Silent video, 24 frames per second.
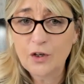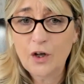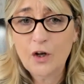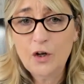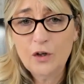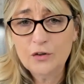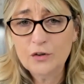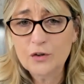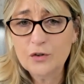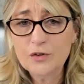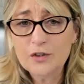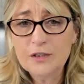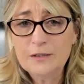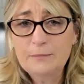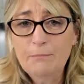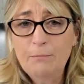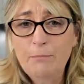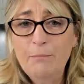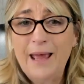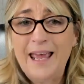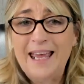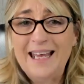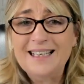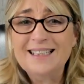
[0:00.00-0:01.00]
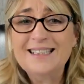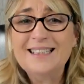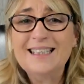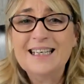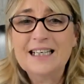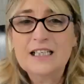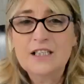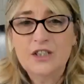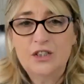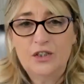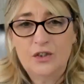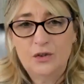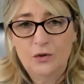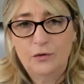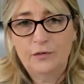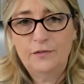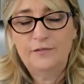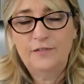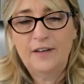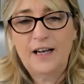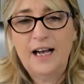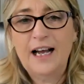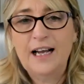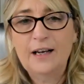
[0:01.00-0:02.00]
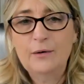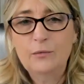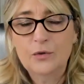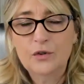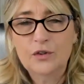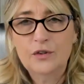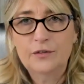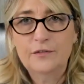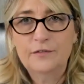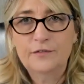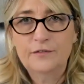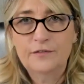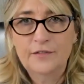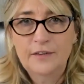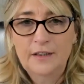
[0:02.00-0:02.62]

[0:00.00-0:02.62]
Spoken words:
all those basic stuff. I would have